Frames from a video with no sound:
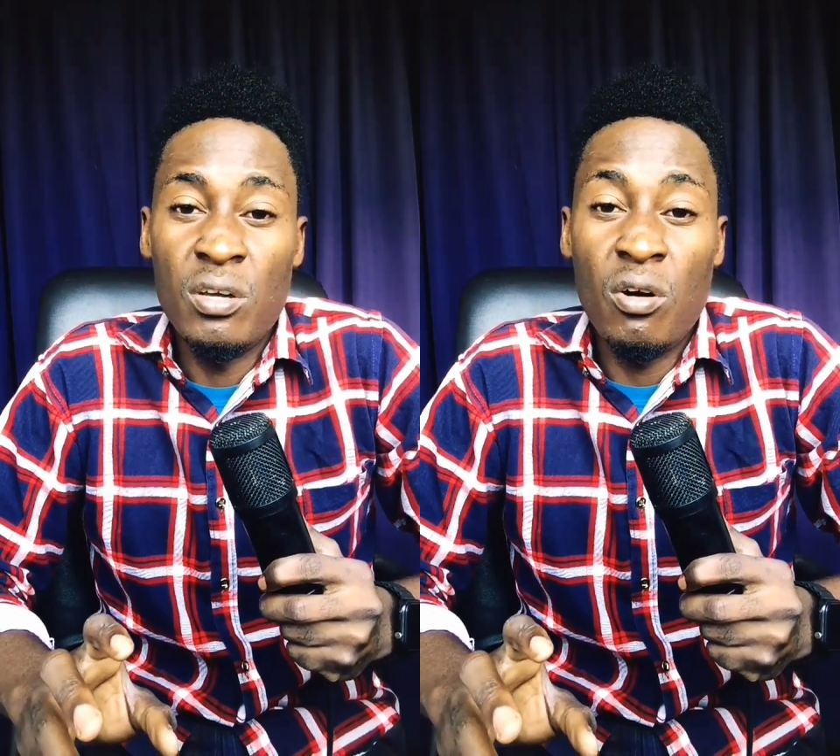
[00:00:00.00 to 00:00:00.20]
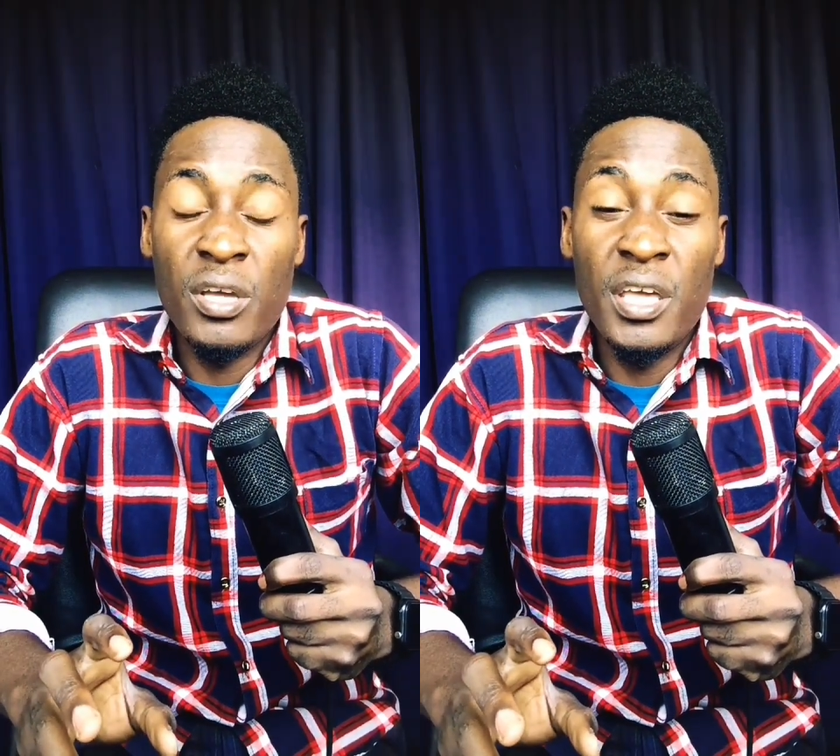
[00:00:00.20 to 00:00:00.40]

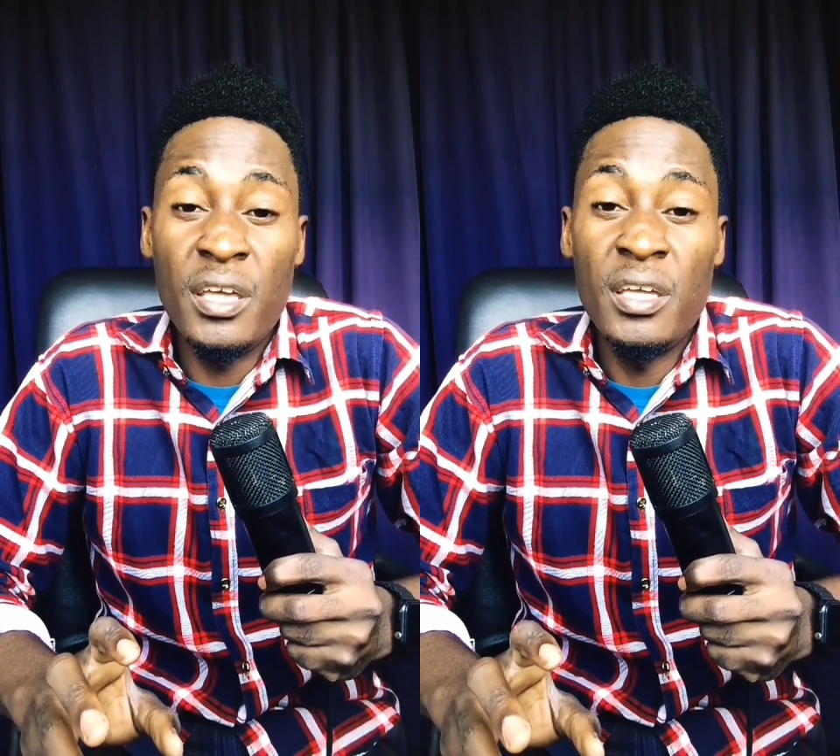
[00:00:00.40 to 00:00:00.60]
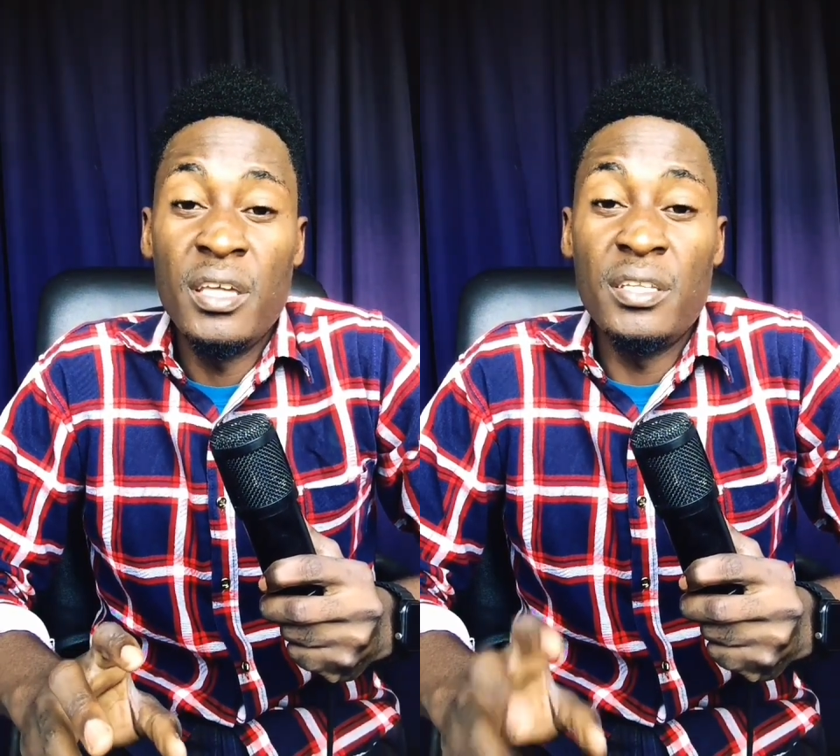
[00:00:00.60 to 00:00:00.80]
okay,
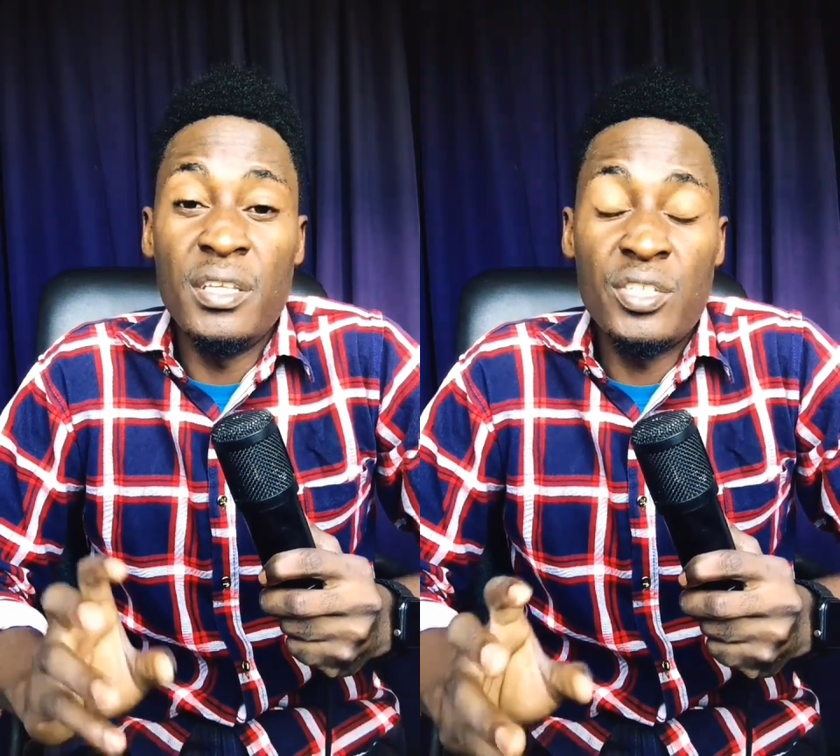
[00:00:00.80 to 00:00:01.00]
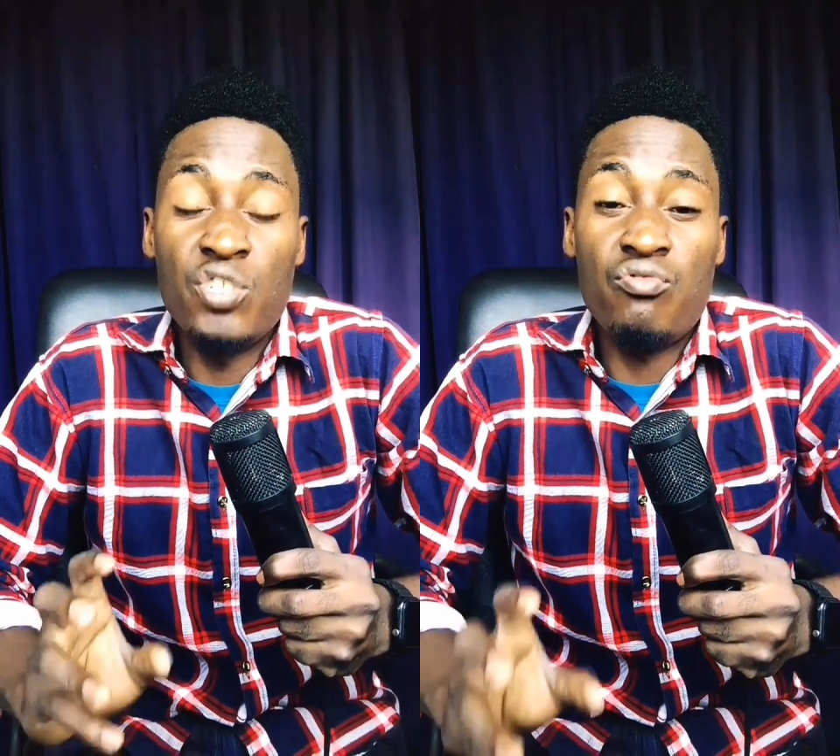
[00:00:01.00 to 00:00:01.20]

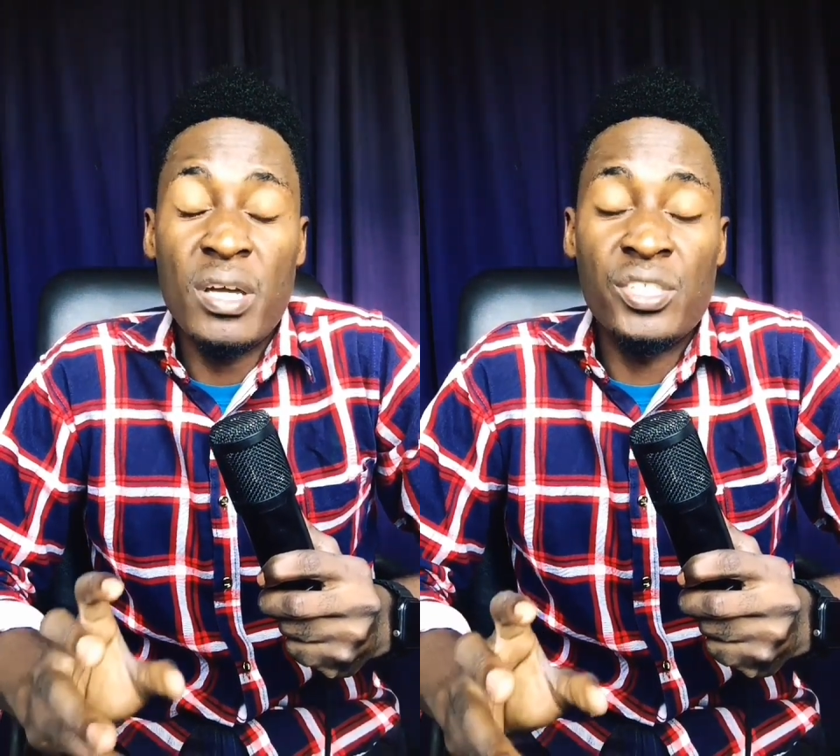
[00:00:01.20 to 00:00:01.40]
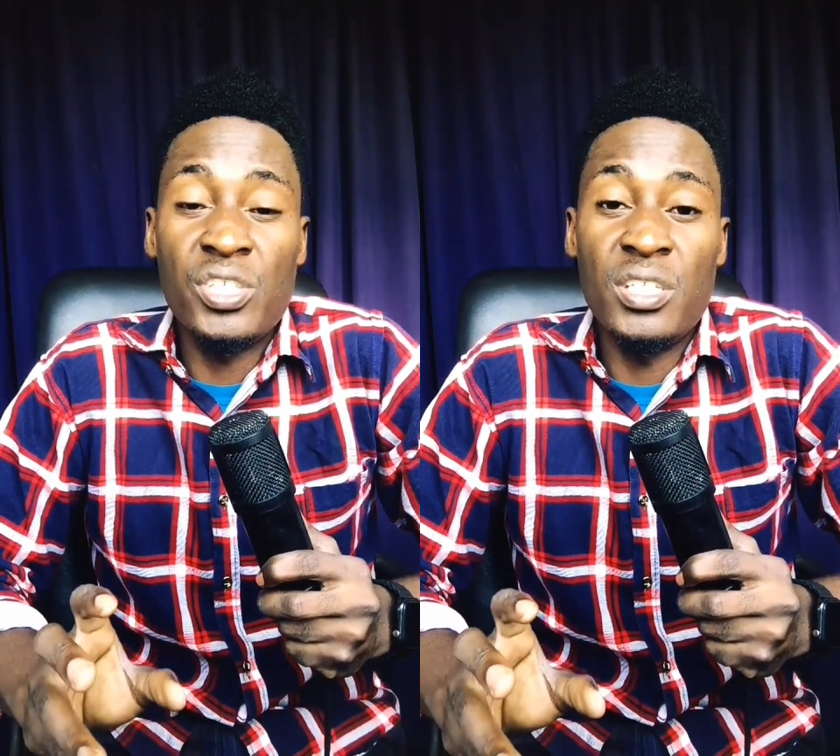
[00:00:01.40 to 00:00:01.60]

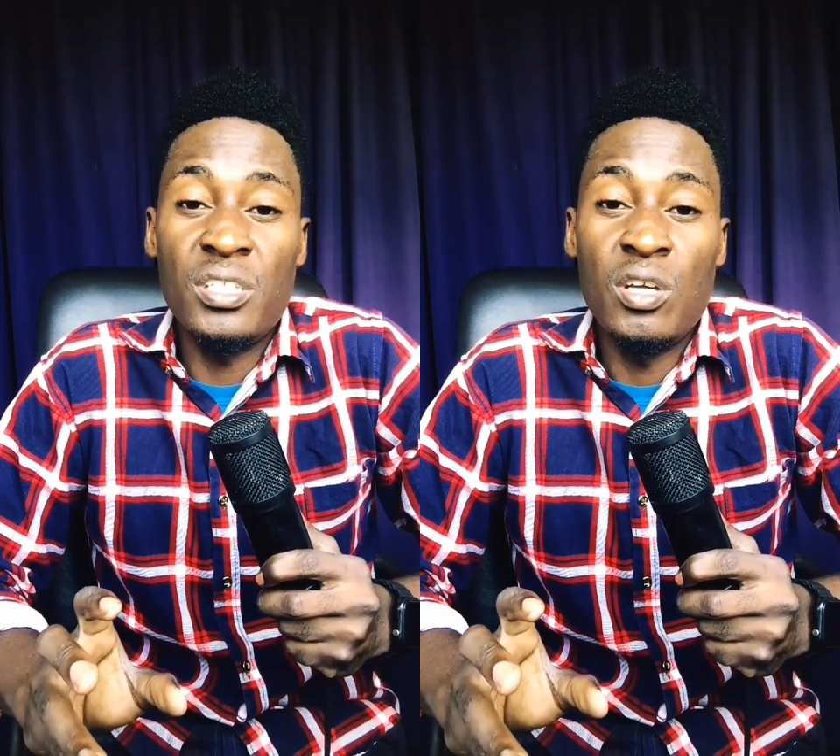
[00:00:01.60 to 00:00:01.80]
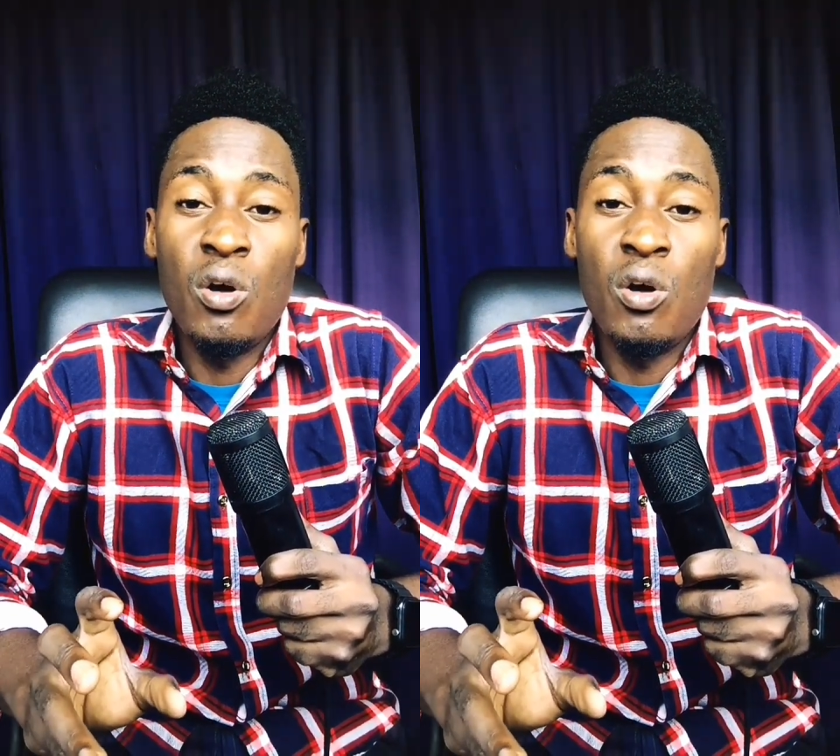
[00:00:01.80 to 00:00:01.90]
distraction